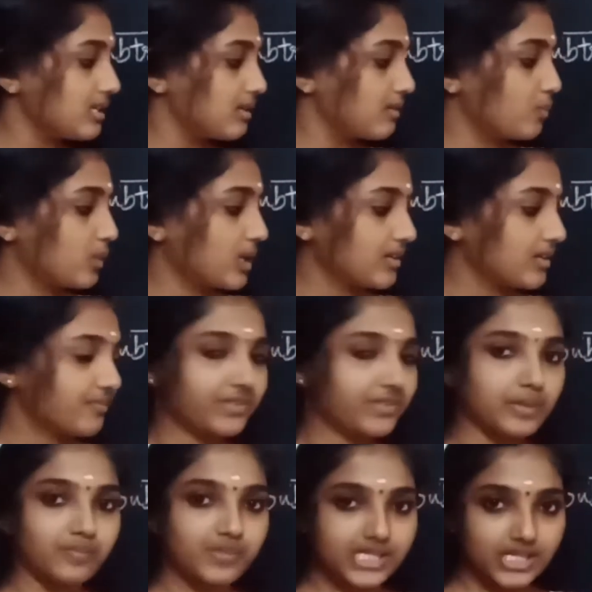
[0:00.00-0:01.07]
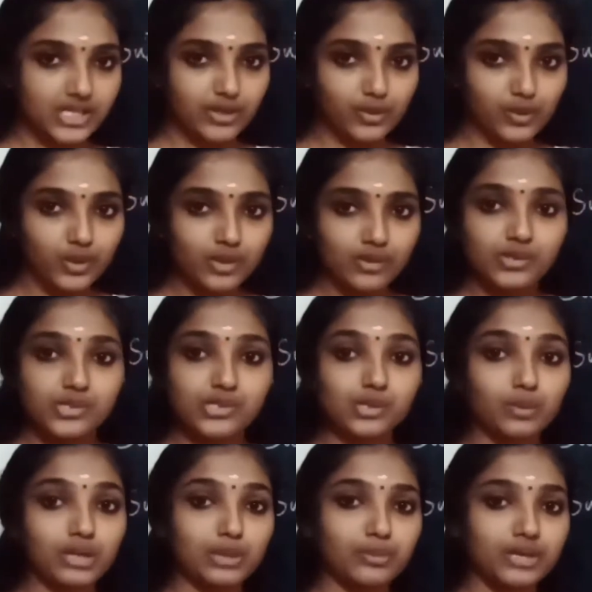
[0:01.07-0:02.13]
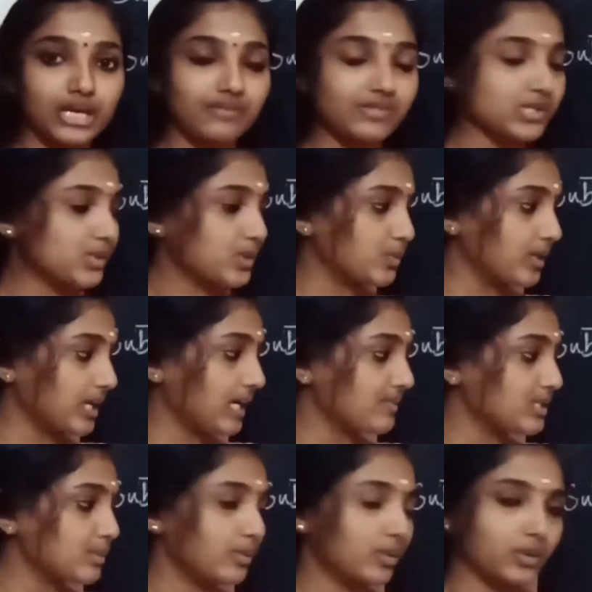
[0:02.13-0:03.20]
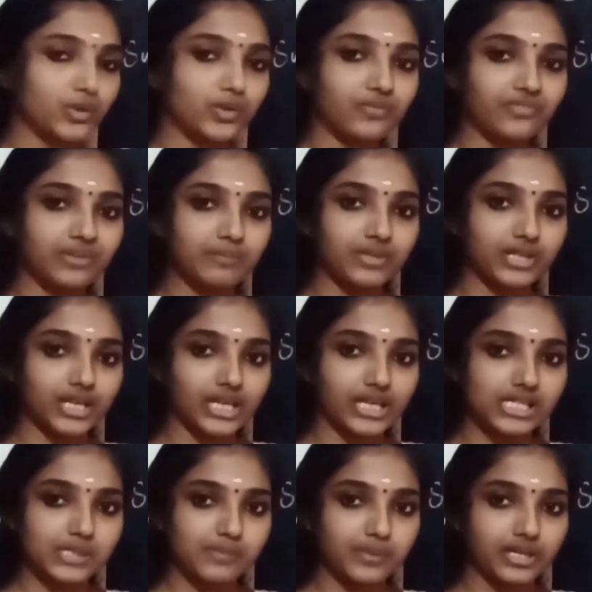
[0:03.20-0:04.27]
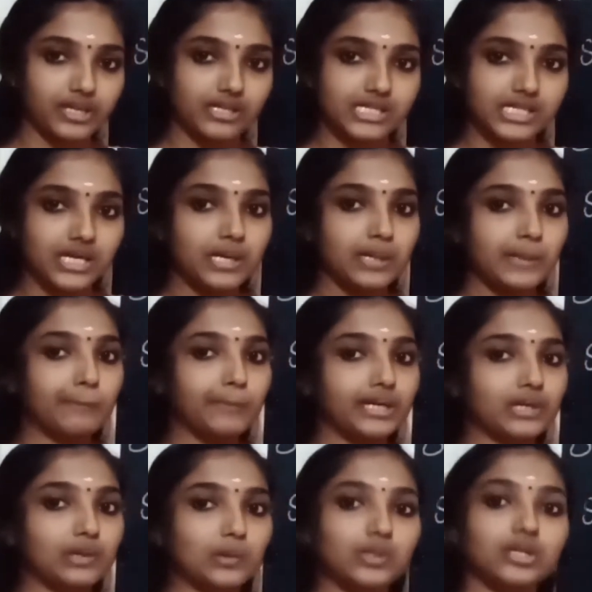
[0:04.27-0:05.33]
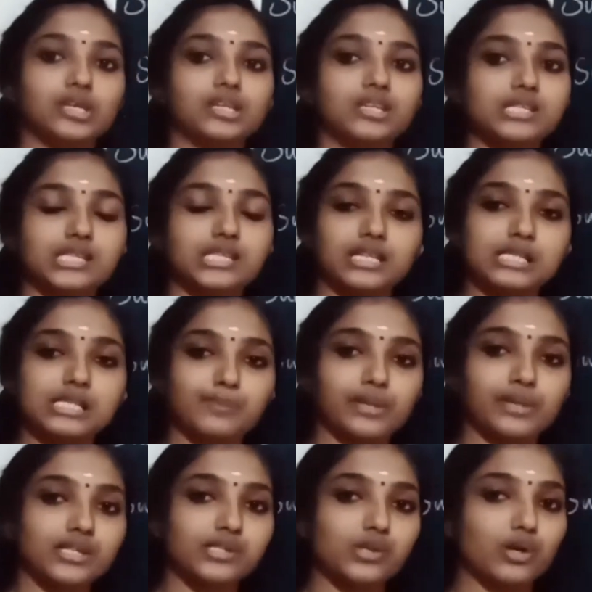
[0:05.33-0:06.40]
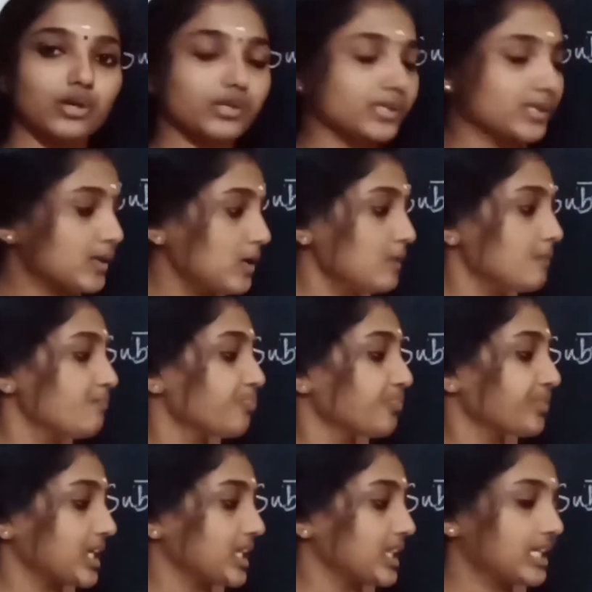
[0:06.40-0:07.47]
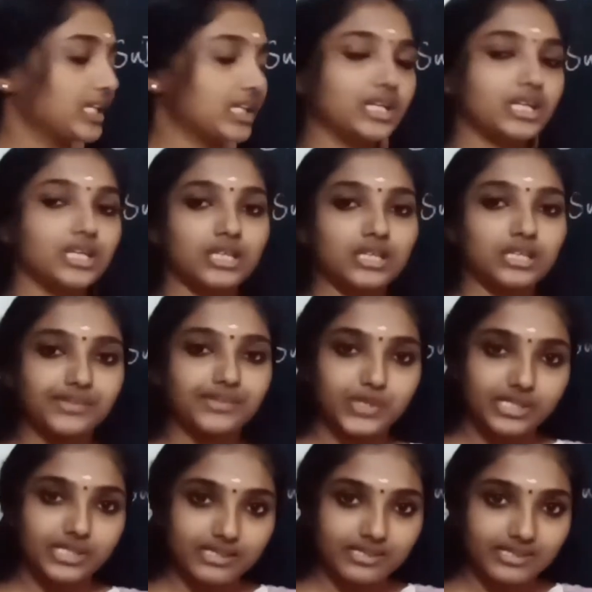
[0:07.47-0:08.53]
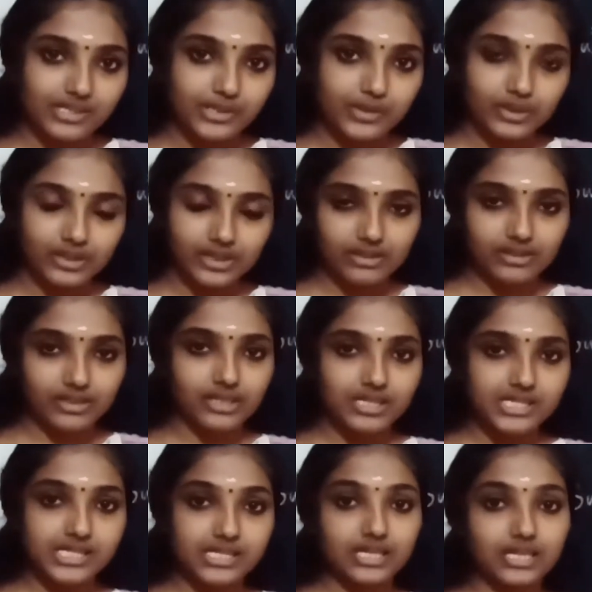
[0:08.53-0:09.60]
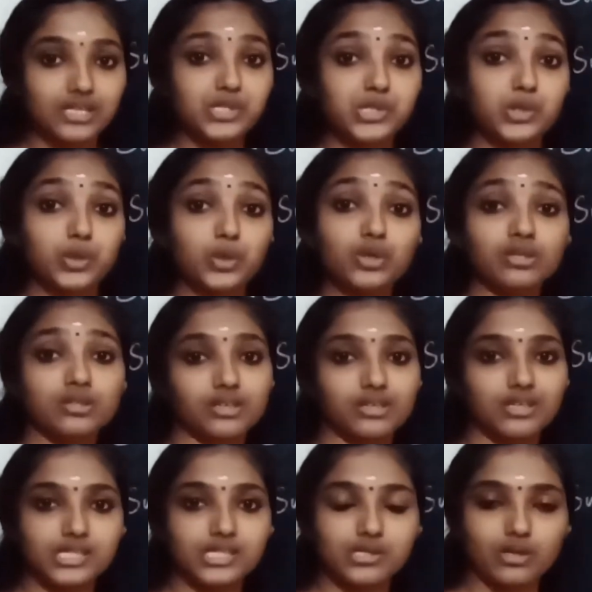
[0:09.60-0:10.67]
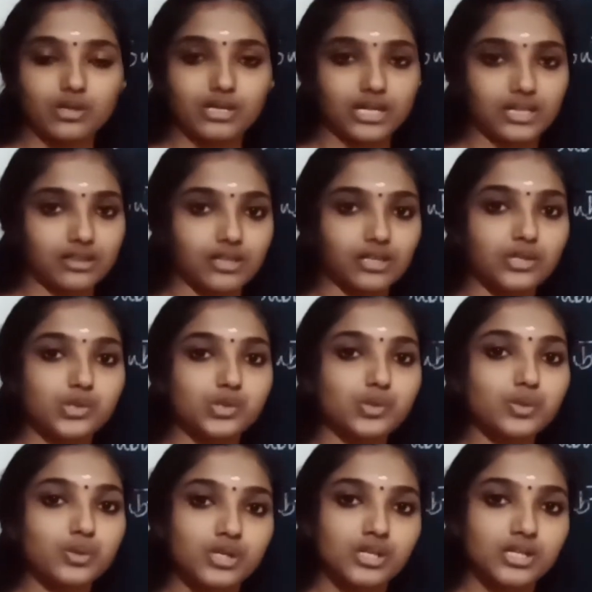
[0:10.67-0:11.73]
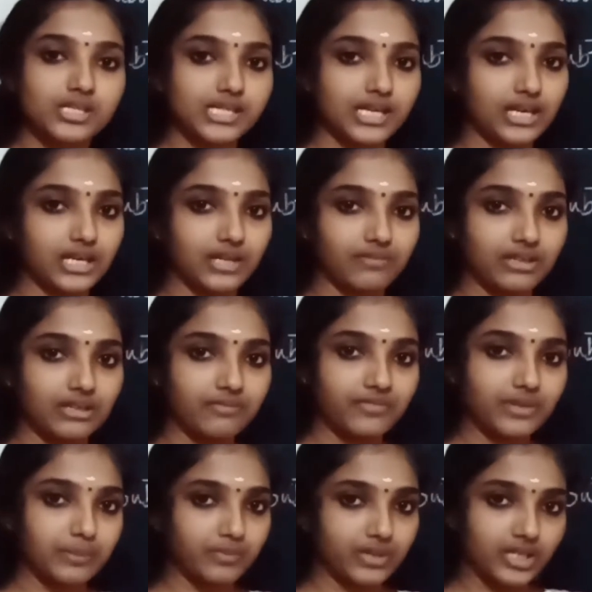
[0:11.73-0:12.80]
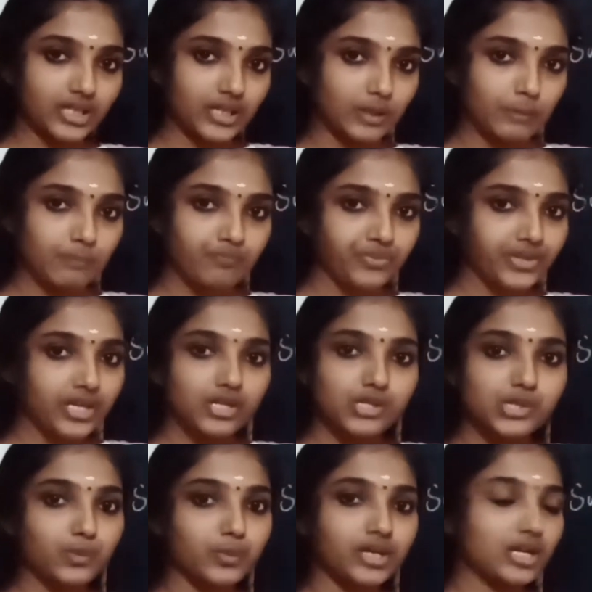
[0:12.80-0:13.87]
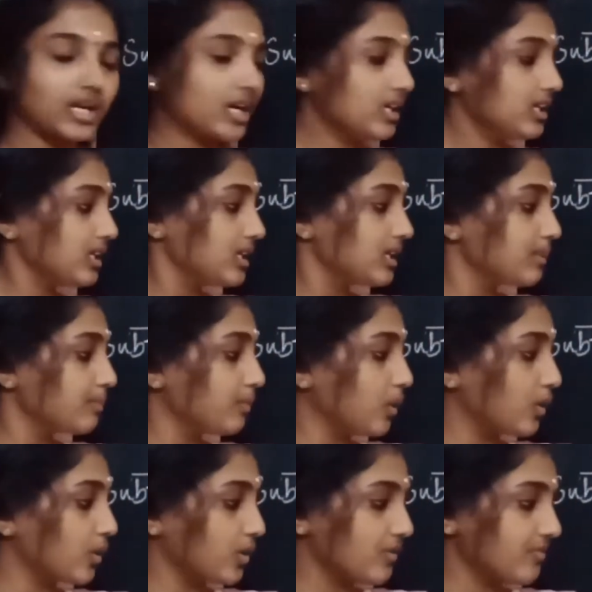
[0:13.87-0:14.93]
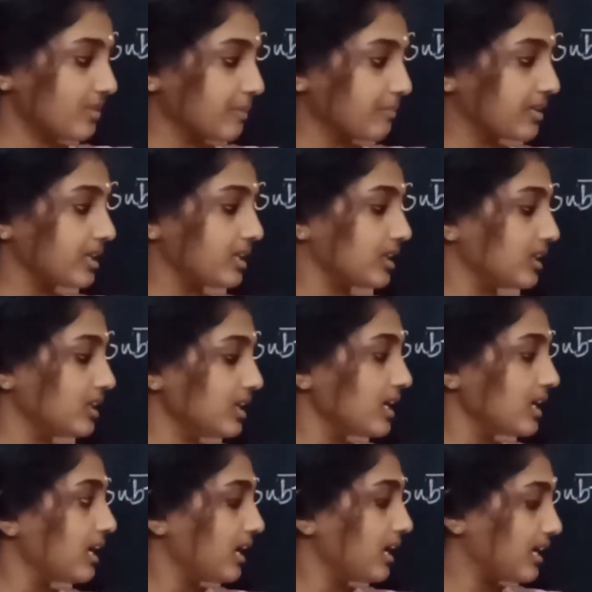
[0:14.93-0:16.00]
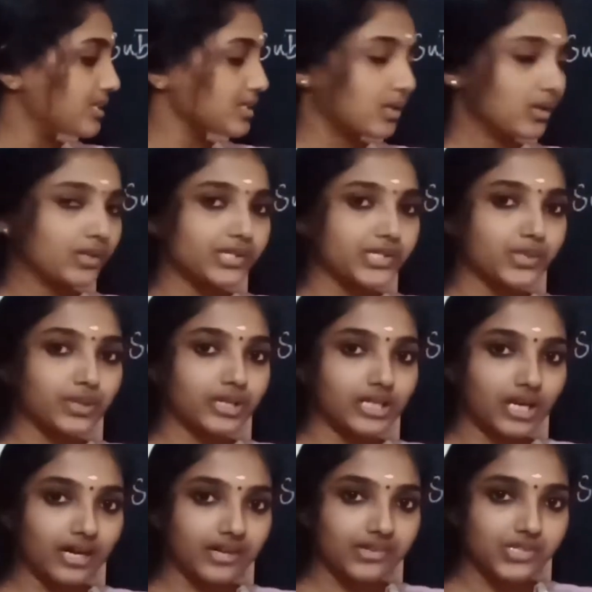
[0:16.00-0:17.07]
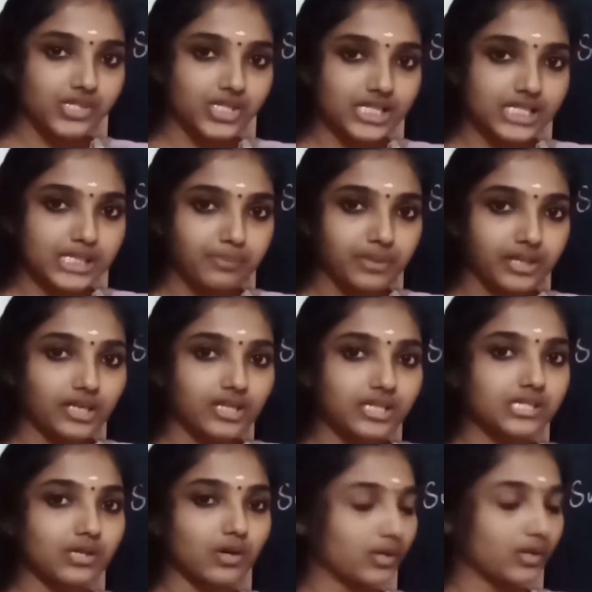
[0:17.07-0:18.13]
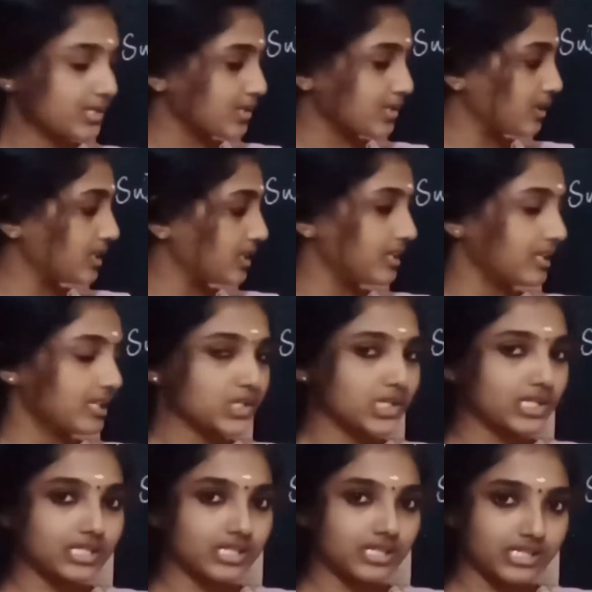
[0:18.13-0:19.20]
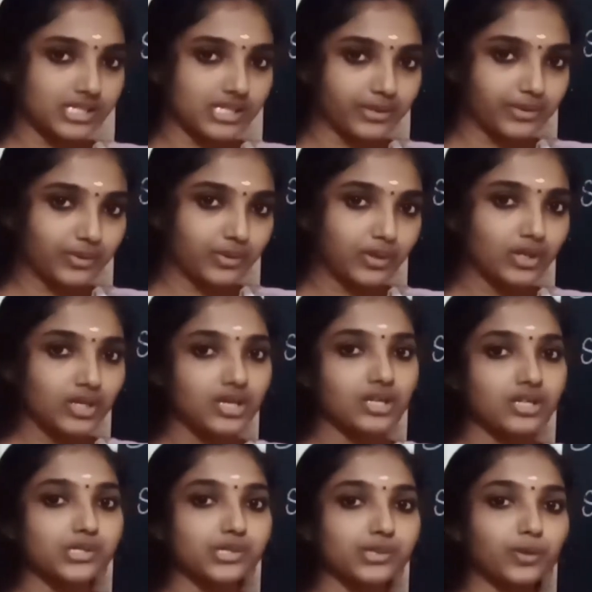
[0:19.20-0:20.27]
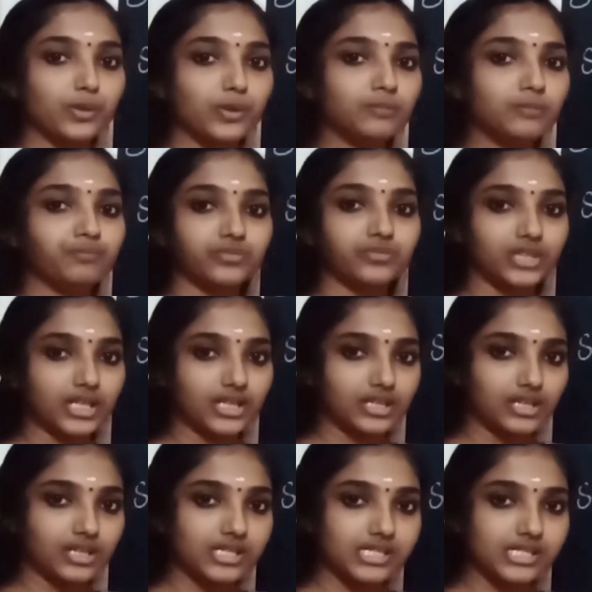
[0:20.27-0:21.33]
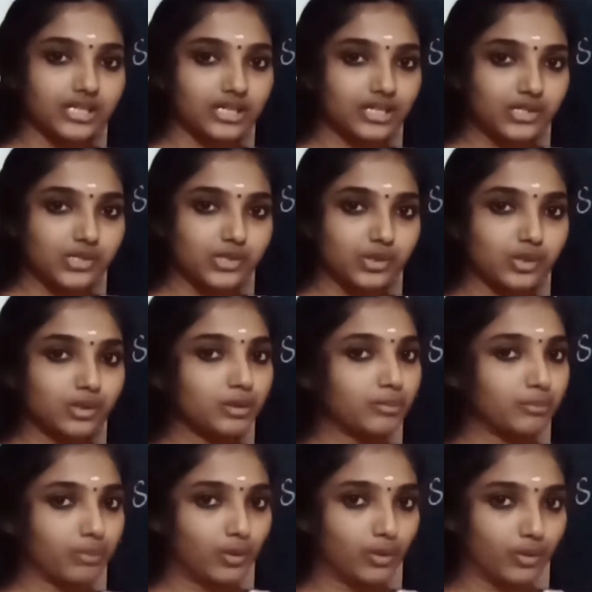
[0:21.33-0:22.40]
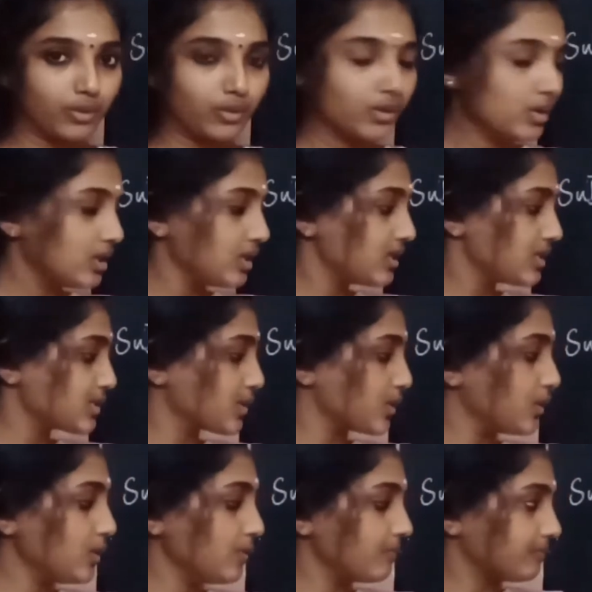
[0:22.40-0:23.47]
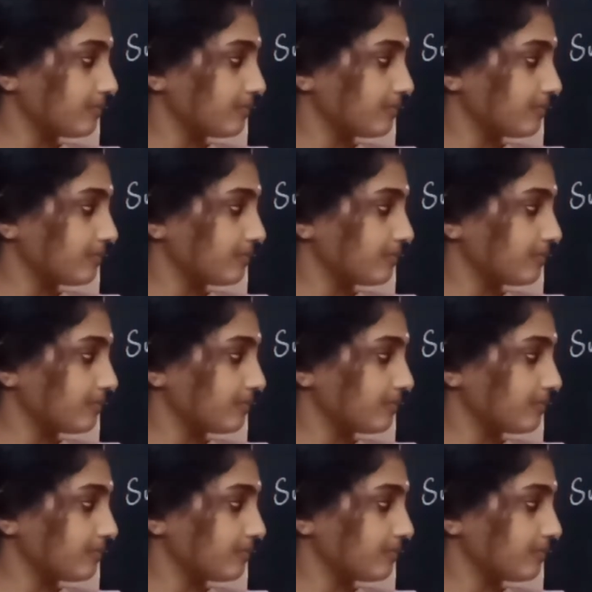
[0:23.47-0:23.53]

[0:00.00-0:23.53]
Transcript: 1 from 0. So what we have to do, we have to borrow from the next place. But look, in tens place also the digit is 0, nothing is there, so there is nothing to take away from here, so we can't borrow from here. And also in hundreds place also the digit is 0, so nothing is there to borrow. So